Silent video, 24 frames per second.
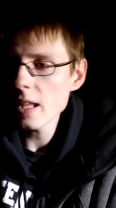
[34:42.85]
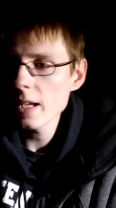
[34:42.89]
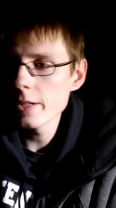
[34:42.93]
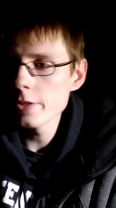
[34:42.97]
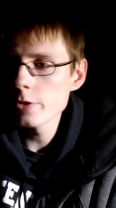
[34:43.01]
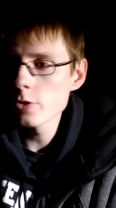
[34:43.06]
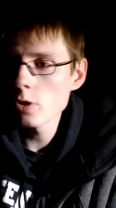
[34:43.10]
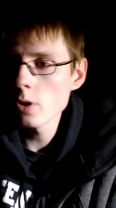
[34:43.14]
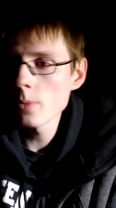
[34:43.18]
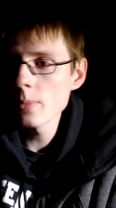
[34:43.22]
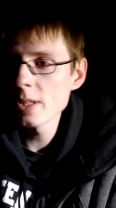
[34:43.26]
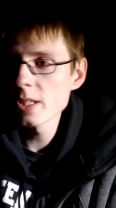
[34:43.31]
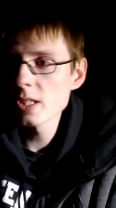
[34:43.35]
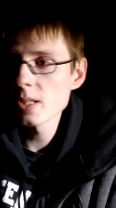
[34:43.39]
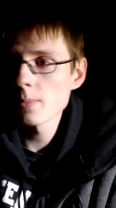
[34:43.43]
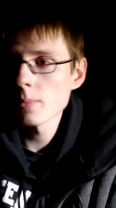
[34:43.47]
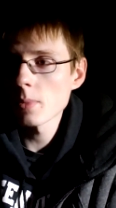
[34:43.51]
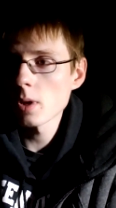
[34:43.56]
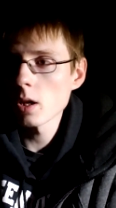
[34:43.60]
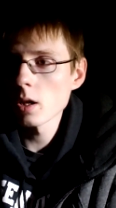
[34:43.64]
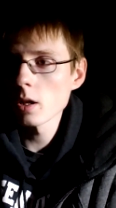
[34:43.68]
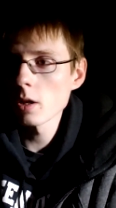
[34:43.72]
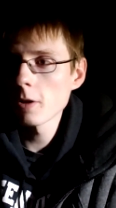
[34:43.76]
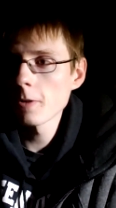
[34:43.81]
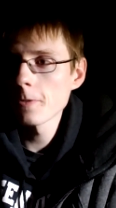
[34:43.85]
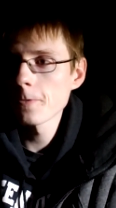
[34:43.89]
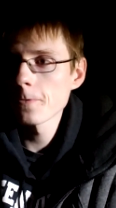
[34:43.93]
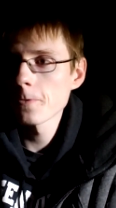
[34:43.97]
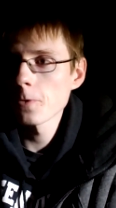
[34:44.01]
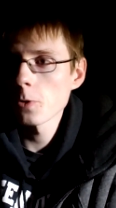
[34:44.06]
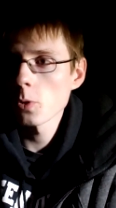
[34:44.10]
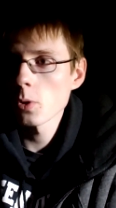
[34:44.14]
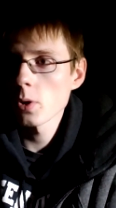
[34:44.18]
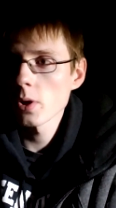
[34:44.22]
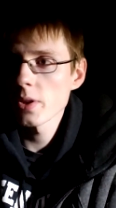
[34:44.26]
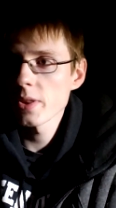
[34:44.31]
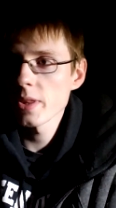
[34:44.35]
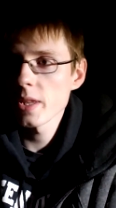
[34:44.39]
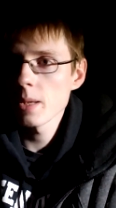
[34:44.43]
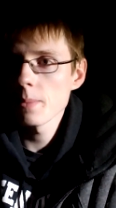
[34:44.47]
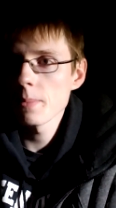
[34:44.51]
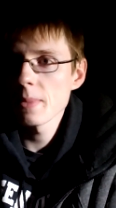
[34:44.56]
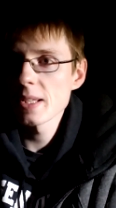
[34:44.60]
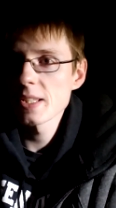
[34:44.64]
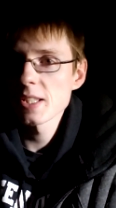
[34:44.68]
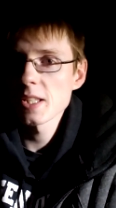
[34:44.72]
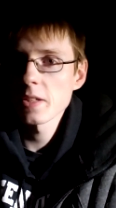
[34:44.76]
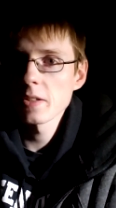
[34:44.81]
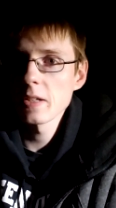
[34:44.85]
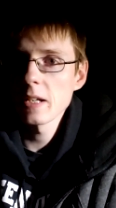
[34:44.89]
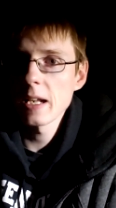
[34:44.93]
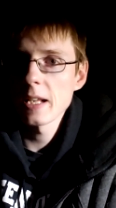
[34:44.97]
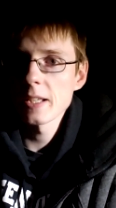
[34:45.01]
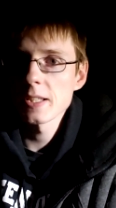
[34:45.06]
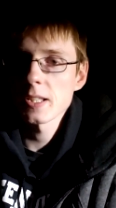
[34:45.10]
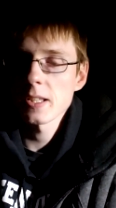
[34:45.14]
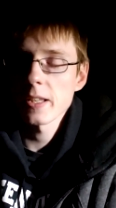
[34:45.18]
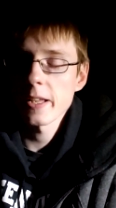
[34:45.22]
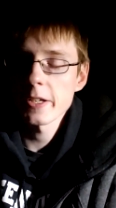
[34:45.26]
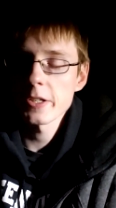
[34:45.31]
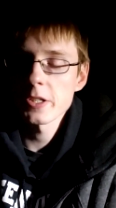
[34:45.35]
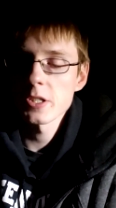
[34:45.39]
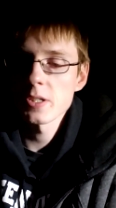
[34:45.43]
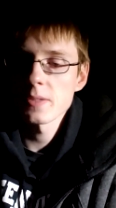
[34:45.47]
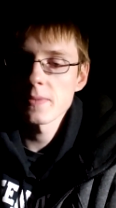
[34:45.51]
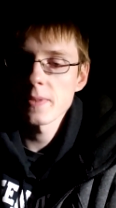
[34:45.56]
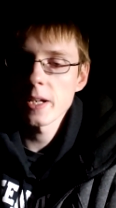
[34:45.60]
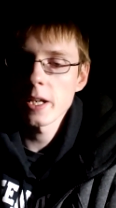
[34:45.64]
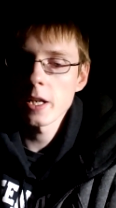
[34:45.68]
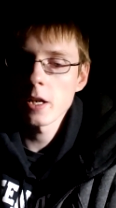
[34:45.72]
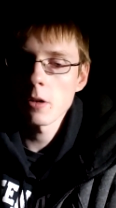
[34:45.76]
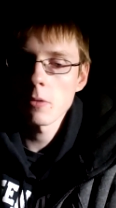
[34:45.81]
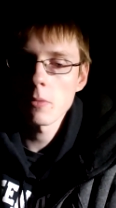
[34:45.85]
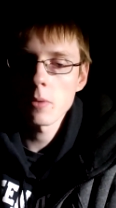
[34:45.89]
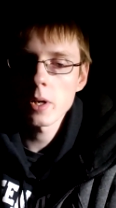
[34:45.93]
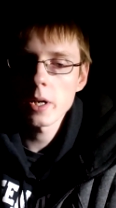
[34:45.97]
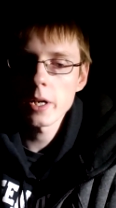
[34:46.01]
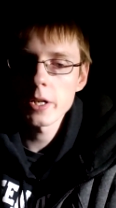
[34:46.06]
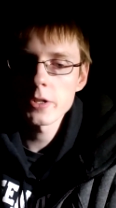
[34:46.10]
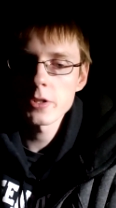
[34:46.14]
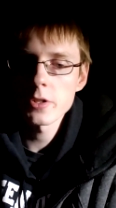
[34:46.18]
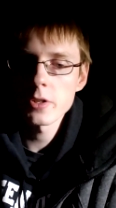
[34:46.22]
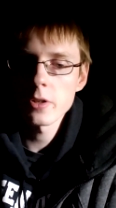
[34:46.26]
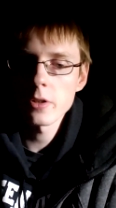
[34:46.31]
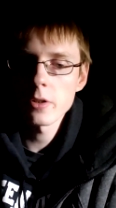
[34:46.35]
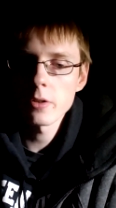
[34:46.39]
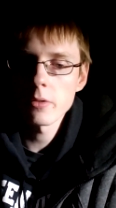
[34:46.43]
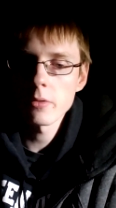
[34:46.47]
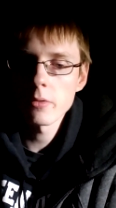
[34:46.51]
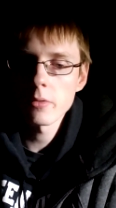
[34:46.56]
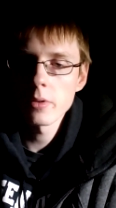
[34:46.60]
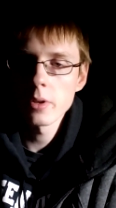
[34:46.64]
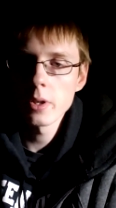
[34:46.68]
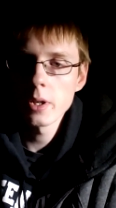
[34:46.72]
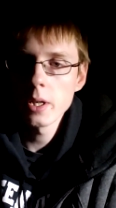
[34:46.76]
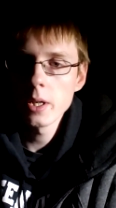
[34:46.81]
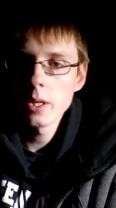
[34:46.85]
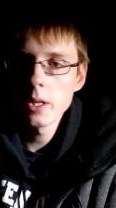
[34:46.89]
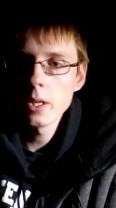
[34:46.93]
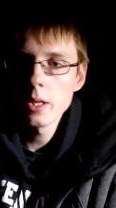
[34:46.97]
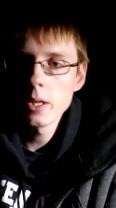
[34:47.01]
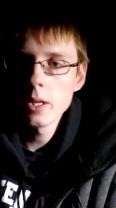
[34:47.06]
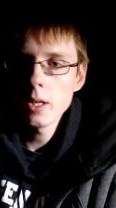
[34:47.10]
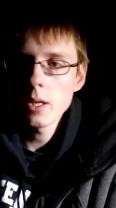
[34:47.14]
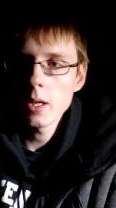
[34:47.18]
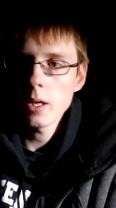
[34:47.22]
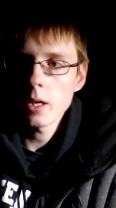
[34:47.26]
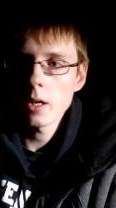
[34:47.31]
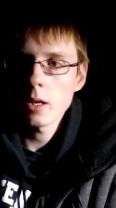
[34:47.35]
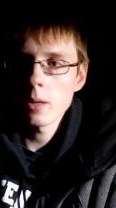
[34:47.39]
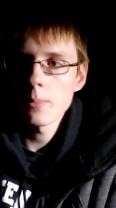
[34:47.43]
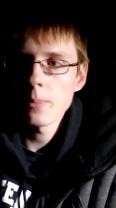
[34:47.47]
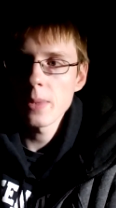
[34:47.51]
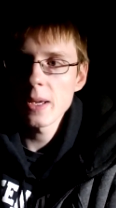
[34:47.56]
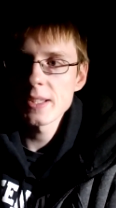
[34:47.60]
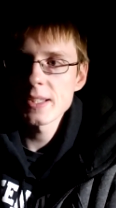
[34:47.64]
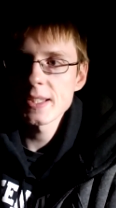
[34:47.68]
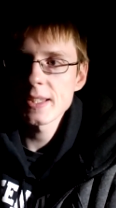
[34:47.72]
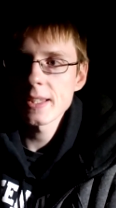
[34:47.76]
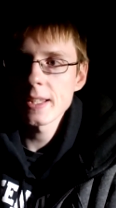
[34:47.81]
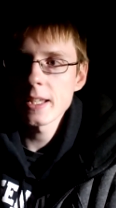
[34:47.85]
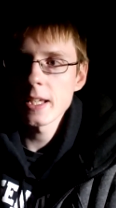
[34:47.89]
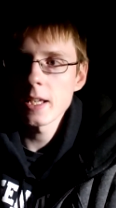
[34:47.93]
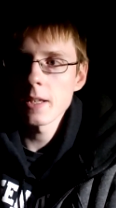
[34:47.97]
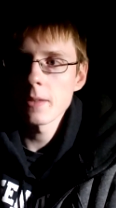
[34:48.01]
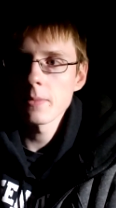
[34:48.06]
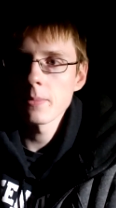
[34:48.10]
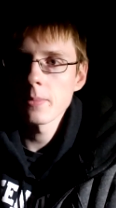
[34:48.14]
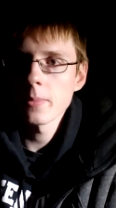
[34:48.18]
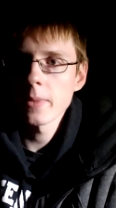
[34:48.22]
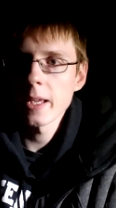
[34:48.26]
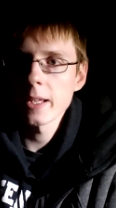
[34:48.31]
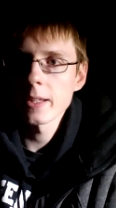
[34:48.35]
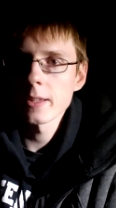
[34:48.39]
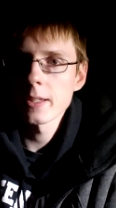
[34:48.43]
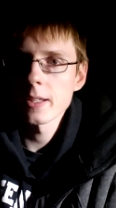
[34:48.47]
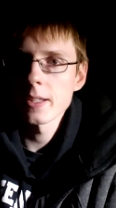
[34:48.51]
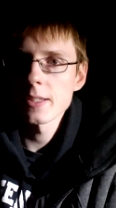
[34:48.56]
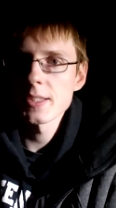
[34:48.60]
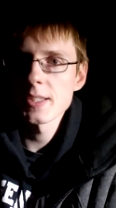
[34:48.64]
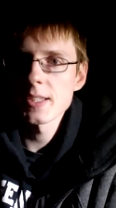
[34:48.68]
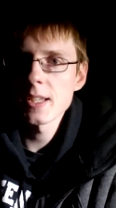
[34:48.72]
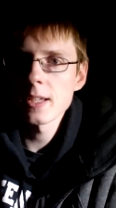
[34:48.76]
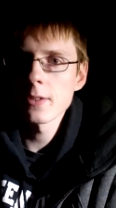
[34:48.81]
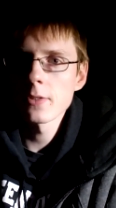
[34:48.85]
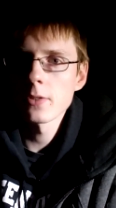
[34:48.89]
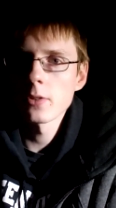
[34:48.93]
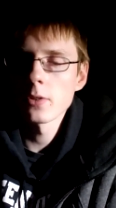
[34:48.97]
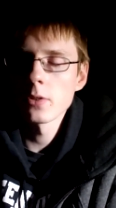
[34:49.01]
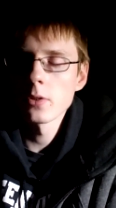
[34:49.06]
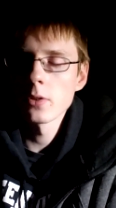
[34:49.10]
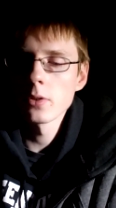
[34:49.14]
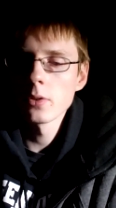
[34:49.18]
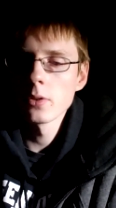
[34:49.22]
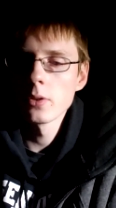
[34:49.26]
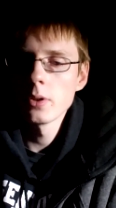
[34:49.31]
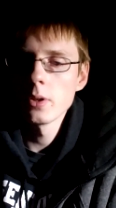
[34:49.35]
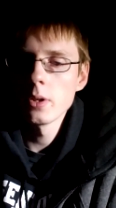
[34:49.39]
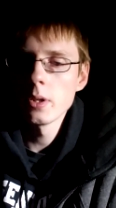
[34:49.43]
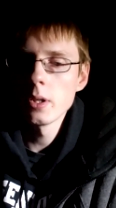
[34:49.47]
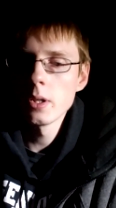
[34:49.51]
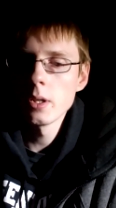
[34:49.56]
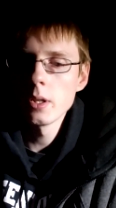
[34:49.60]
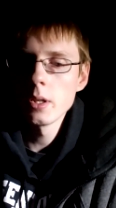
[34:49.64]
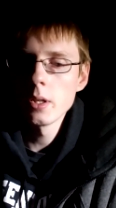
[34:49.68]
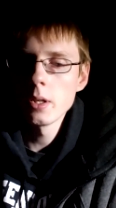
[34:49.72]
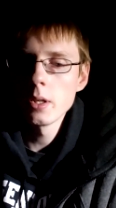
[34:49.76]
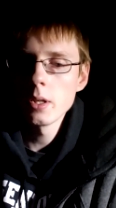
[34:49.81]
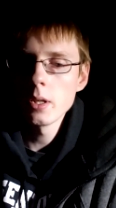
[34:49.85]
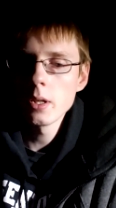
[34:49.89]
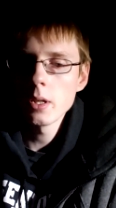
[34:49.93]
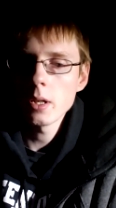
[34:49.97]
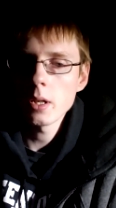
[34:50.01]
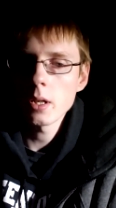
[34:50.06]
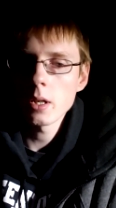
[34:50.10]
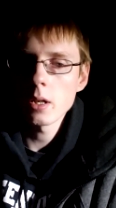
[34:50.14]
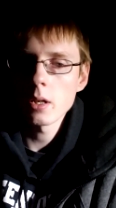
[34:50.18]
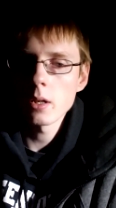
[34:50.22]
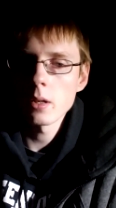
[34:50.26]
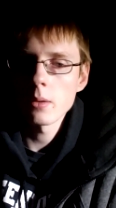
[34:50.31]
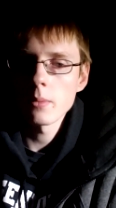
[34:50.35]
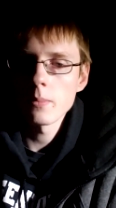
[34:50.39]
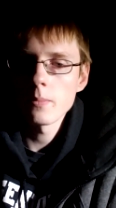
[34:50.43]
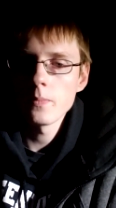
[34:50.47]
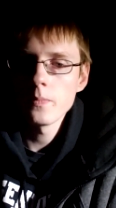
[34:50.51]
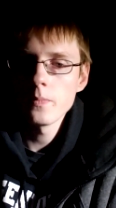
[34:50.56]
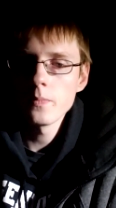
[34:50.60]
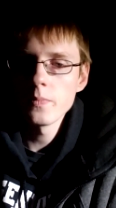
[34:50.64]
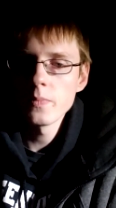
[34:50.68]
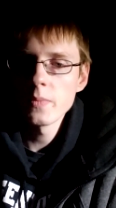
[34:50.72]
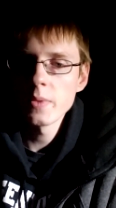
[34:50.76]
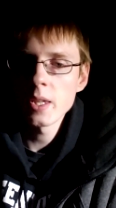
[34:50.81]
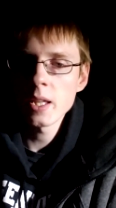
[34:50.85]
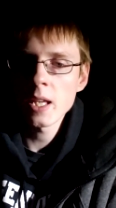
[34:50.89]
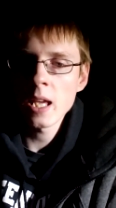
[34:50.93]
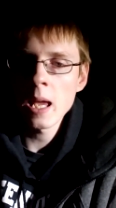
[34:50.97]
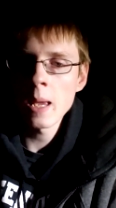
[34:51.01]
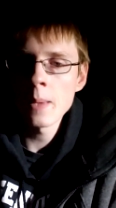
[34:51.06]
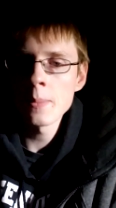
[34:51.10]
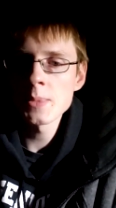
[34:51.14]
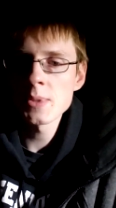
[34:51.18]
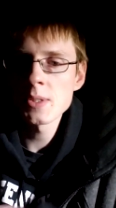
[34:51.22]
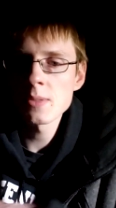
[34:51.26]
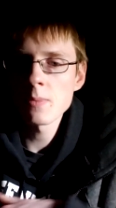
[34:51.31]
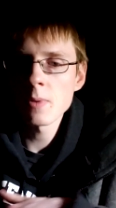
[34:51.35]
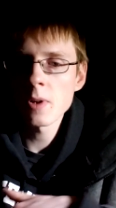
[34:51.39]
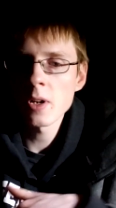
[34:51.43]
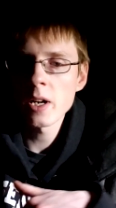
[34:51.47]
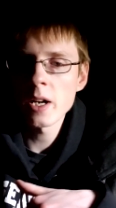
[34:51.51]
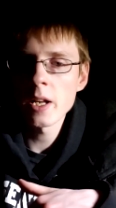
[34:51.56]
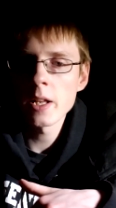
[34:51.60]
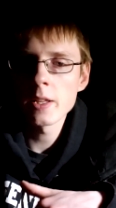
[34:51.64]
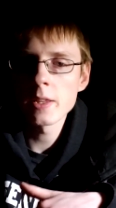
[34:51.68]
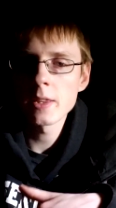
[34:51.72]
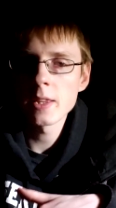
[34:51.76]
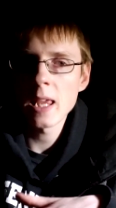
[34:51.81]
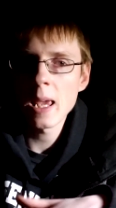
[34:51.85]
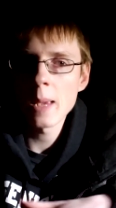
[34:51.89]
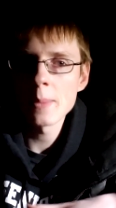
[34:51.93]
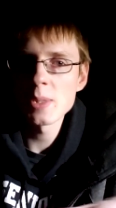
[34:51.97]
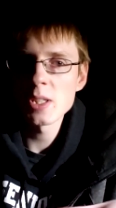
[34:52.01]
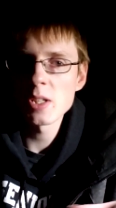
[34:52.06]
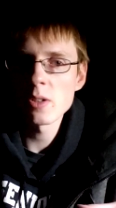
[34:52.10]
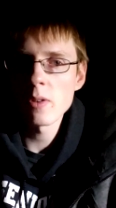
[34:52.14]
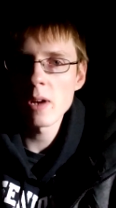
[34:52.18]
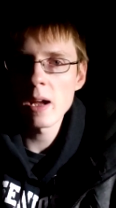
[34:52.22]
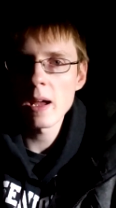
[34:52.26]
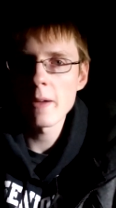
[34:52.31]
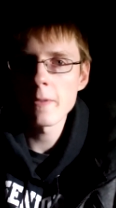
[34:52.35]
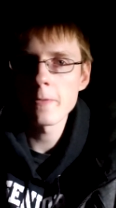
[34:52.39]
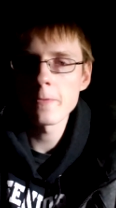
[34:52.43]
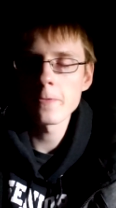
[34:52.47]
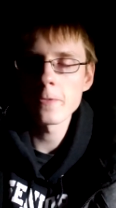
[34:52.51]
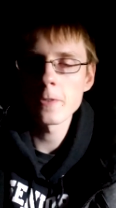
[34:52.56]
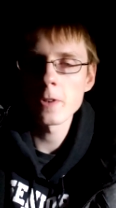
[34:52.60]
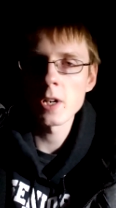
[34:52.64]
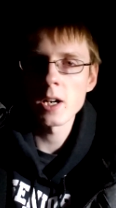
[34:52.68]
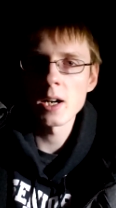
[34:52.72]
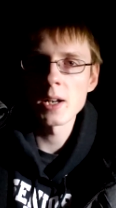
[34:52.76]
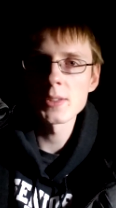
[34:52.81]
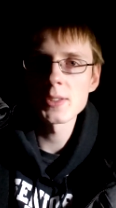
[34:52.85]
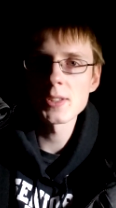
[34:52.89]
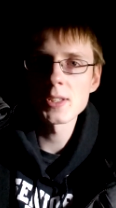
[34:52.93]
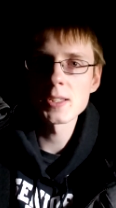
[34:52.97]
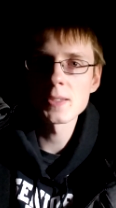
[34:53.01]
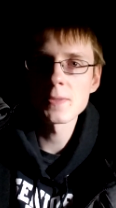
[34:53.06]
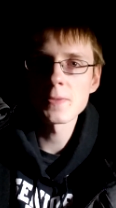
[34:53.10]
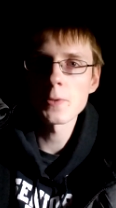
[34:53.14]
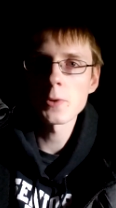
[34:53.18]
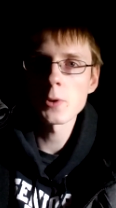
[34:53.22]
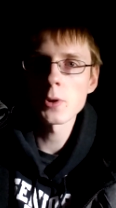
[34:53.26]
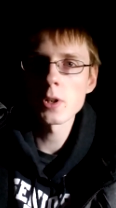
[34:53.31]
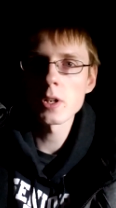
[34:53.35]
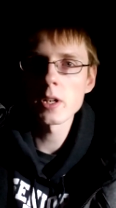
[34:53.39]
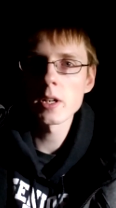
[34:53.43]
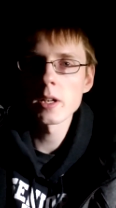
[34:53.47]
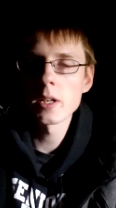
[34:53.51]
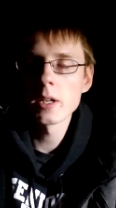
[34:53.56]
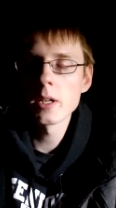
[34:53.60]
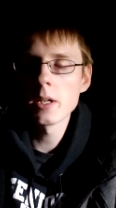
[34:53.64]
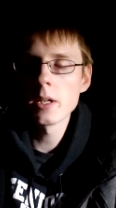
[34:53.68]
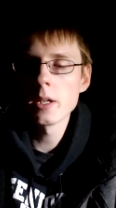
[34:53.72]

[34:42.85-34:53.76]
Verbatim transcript: join me tomorrow for the miscellaneous collections video where I show um, basically like the single um, the games where I the games I don't have consoles for,